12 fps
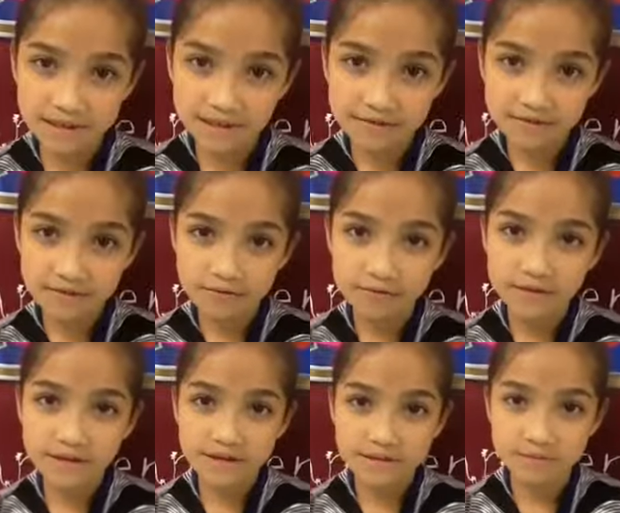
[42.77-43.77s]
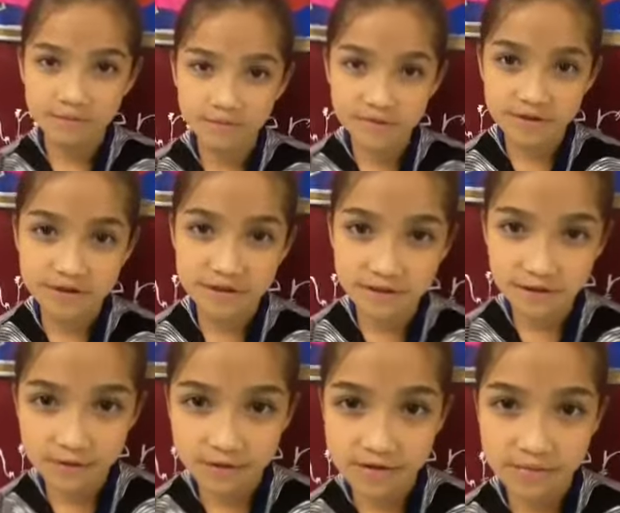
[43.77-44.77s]
classroom because Miss Middleton
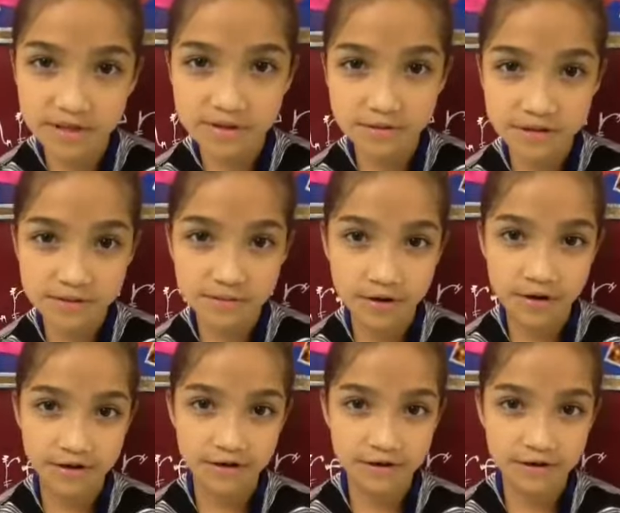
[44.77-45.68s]
always makes me smart.